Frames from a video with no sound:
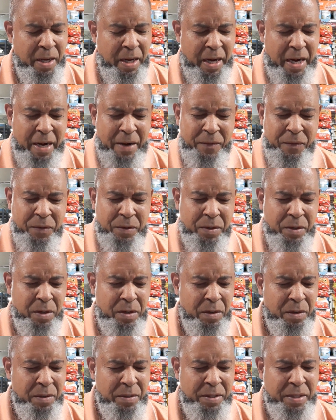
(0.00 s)
Africa
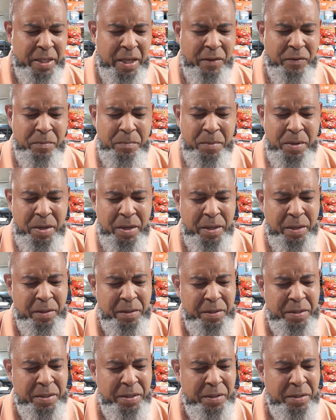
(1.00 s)
or South America
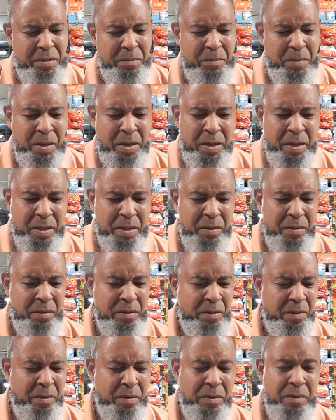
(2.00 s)
or Central America
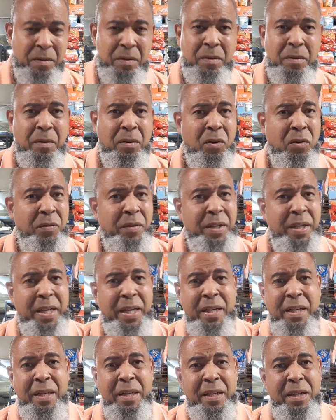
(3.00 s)
or over in
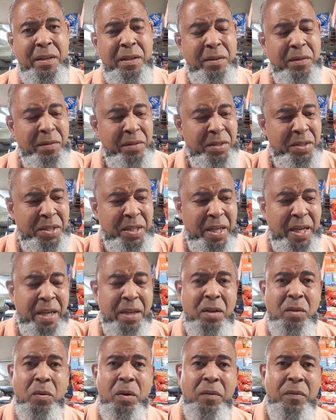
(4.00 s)
India or
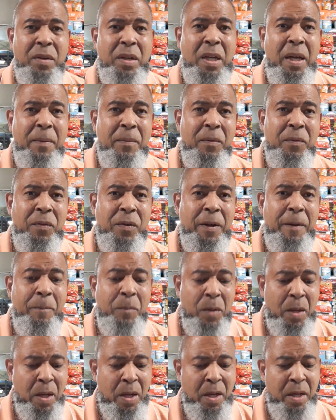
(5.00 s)
China, or wherever you're coming from.
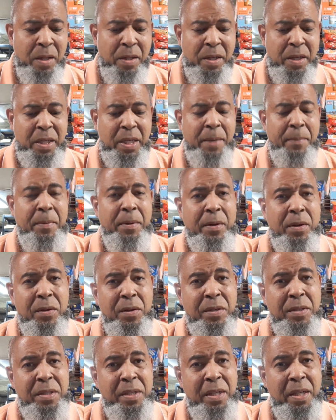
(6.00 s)
They're coming here
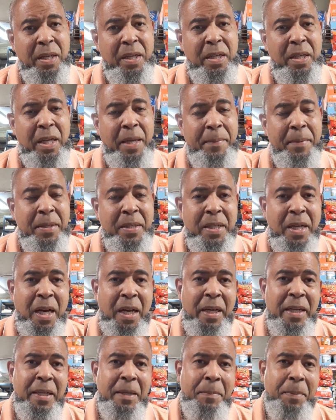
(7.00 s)
because of the economic
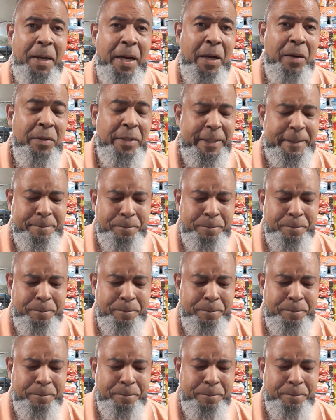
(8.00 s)
dollar and the power.